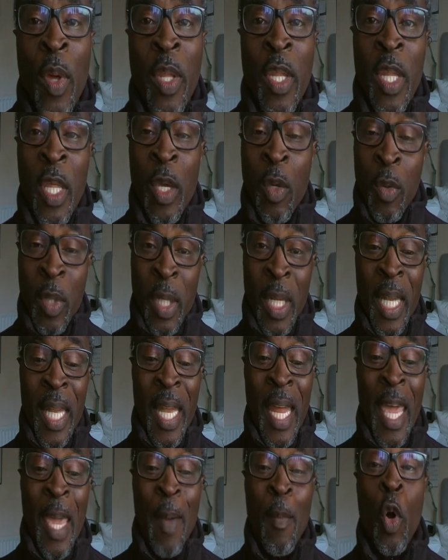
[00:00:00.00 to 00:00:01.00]
whether they could
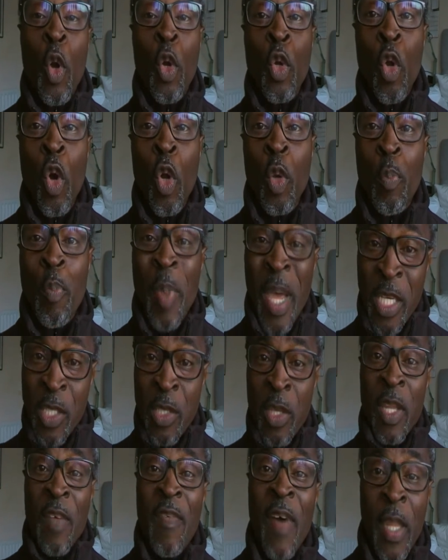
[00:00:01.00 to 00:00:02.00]
claim or not
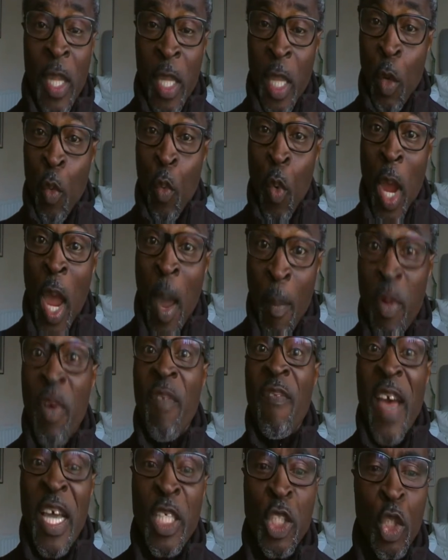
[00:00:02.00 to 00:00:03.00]
based on the fact that they were
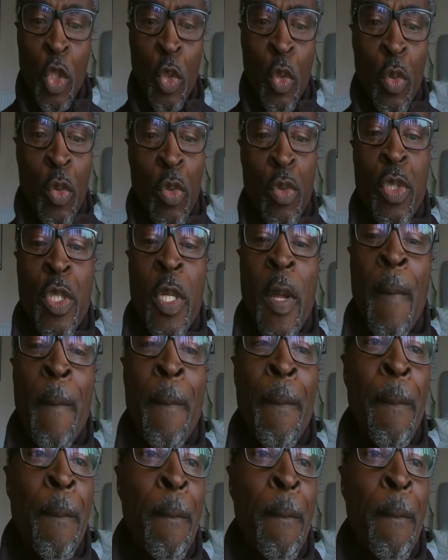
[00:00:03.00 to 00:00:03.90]
professionals.